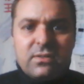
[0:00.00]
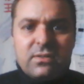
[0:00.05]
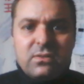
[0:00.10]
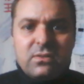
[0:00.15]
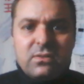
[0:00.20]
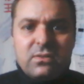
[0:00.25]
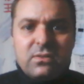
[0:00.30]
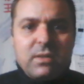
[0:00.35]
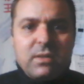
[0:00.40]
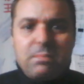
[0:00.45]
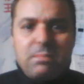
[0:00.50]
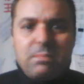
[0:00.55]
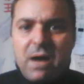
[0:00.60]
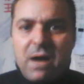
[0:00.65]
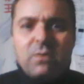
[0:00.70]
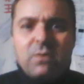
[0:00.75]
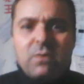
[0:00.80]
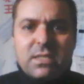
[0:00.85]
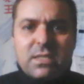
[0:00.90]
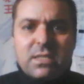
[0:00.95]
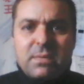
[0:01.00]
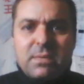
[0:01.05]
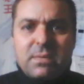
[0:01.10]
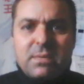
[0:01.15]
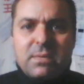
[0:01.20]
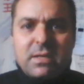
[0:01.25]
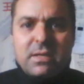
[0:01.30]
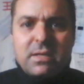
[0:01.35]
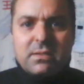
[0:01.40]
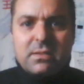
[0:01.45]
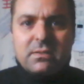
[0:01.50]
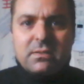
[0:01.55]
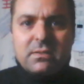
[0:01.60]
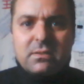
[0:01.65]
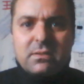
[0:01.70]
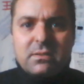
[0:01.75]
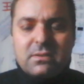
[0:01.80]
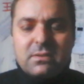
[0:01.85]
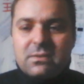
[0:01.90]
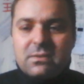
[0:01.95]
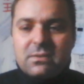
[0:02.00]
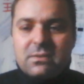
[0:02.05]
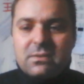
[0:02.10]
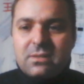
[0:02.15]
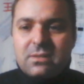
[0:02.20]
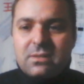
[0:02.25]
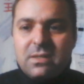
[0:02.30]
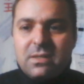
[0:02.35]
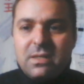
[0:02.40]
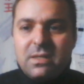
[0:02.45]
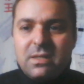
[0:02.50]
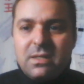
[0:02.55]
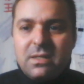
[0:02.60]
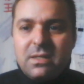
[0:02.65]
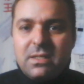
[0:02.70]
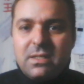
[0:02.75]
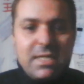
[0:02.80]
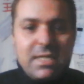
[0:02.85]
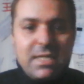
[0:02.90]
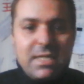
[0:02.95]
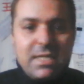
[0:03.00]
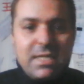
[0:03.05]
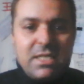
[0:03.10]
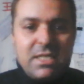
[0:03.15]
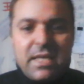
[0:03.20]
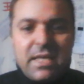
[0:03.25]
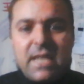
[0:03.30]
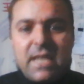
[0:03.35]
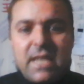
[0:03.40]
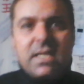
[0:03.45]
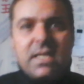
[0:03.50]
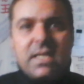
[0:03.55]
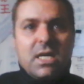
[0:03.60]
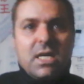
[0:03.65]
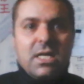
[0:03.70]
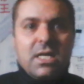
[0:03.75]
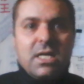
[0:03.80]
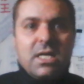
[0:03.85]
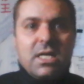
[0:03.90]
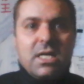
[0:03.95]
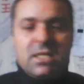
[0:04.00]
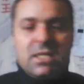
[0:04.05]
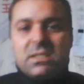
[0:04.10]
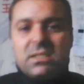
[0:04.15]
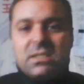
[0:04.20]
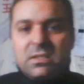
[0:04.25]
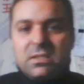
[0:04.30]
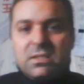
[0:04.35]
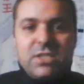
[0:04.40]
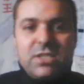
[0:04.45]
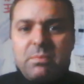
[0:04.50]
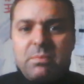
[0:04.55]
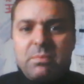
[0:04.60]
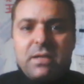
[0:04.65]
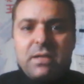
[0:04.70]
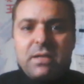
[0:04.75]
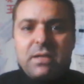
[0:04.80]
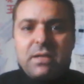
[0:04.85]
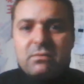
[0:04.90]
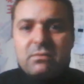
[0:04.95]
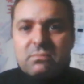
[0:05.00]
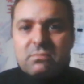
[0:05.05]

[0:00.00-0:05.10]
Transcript: have powers. Come on. Yes, she can jump and